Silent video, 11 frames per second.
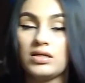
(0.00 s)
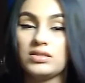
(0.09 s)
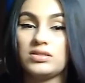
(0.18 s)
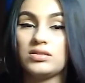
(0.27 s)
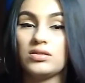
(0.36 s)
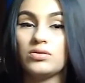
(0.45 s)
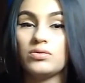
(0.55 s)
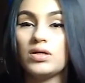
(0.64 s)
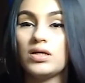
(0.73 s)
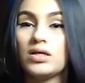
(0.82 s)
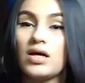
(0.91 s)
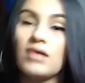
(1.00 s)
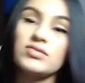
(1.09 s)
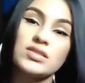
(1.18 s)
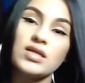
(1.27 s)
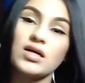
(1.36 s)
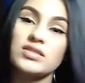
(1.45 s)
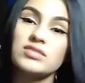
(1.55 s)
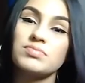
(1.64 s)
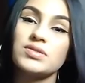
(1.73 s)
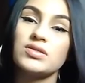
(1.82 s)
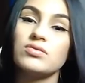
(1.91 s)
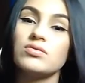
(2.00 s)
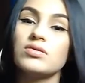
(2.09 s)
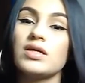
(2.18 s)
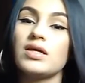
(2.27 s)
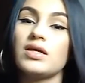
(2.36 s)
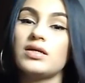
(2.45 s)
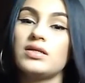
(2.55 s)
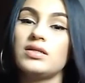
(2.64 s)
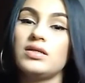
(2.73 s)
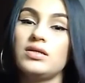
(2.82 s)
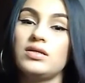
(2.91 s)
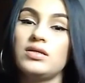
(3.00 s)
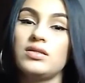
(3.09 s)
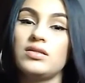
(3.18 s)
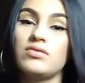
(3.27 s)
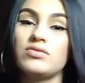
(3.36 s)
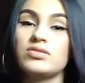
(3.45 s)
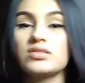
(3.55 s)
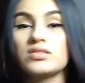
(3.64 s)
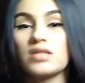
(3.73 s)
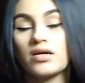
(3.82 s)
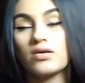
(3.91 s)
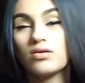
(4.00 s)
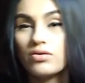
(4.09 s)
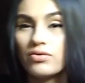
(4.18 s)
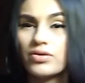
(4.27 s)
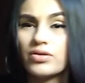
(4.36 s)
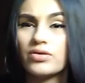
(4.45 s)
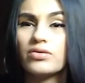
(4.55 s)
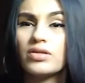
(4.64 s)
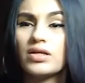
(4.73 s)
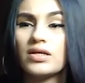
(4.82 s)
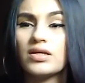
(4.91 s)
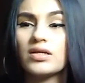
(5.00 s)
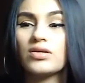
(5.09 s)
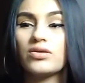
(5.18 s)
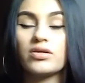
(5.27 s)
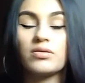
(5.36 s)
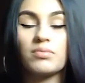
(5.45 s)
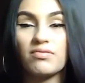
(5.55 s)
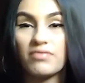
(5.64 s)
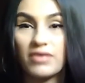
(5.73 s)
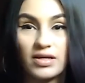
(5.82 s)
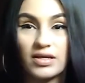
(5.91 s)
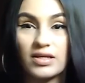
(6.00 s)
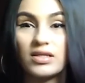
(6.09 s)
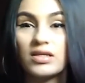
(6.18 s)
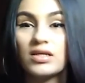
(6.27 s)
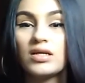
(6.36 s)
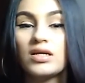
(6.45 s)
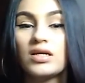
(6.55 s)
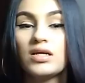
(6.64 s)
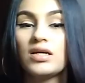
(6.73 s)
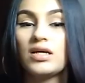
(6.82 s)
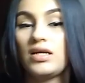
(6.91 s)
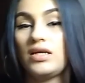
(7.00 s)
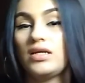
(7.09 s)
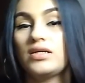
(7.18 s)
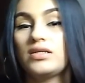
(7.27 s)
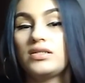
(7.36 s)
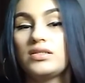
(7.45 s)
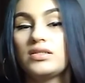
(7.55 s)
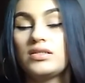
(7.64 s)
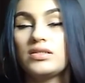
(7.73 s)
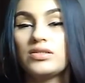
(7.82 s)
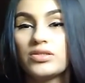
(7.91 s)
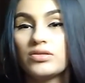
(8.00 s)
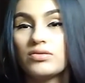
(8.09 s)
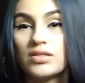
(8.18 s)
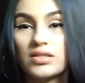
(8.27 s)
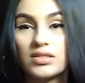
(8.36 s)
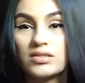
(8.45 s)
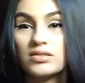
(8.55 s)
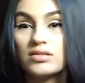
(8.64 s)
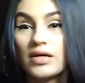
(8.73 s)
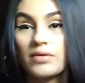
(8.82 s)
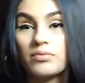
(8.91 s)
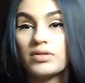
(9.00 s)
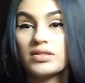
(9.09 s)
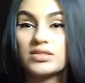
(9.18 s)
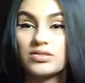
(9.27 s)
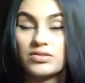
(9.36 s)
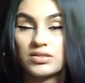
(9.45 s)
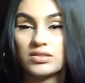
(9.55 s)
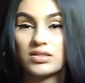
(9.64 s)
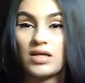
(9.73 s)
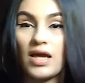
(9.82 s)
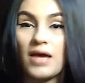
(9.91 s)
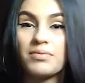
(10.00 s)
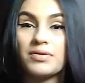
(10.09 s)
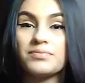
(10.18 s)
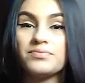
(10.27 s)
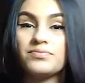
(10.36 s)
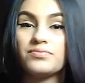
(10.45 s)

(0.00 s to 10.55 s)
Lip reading: So I was at the hospital, and they were just like, oh, you know, like, you're gonna be fine. And, you know, nothing, like, really serious is gonna happen.